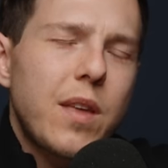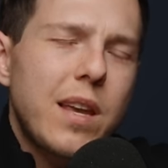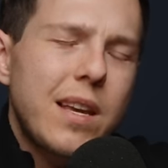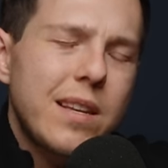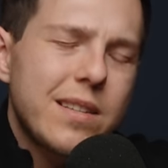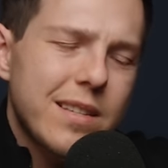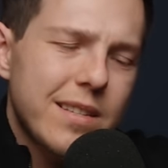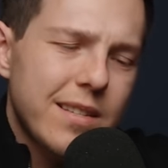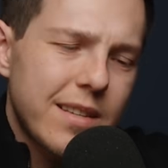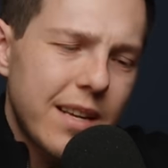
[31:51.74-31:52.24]
thing
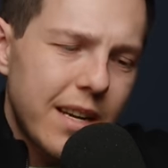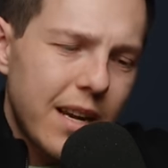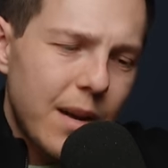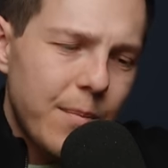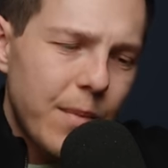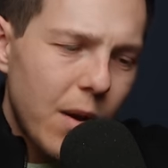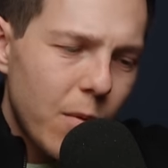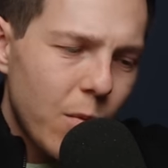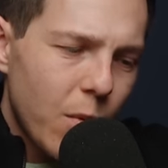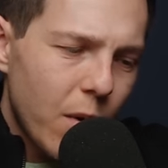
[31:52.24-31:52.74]
is, it's like
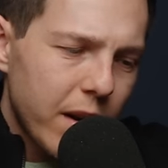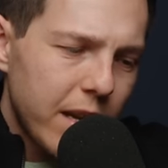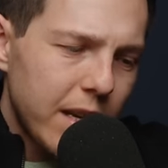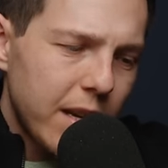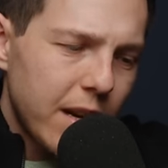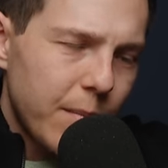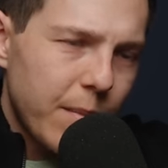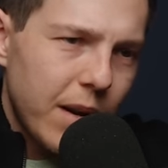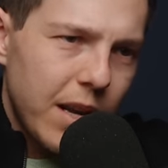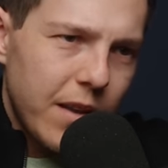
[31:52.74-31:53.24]
I'm not
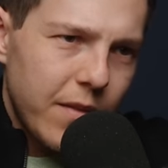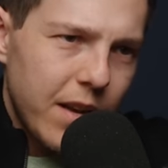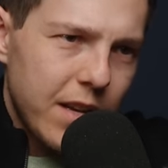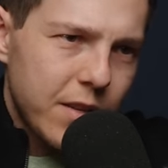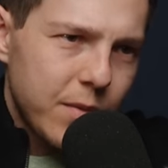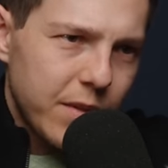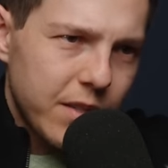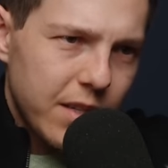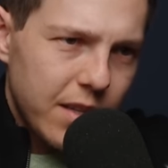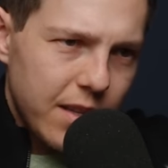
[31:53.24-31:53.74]
working on my
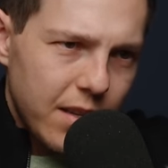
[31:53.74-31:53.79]
investments.